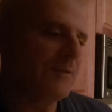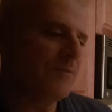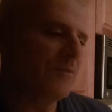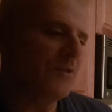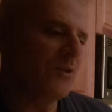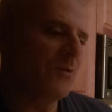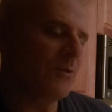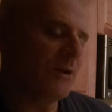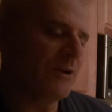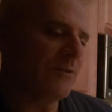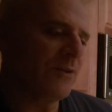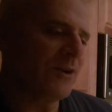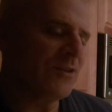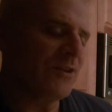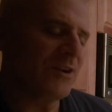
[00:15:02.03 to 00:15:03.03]
whatever.
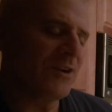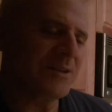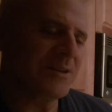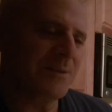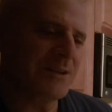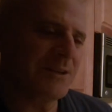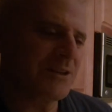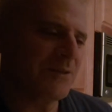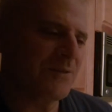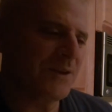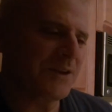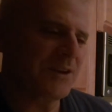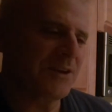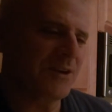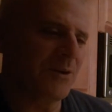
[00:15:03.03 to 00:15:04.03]
I thought to myself, I
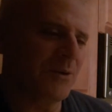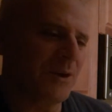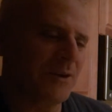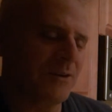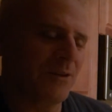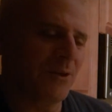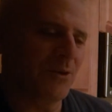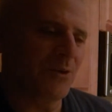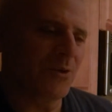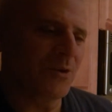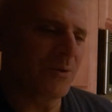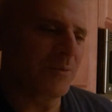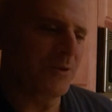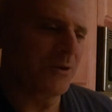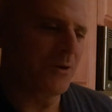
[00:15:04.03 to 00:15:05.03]
could go on the local
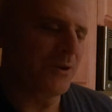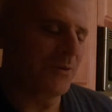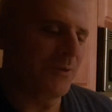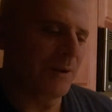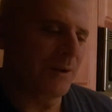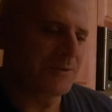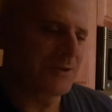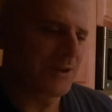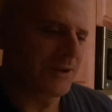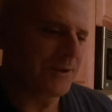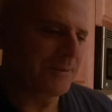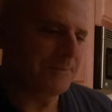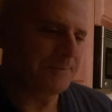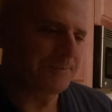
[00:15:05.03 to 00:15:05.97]
community website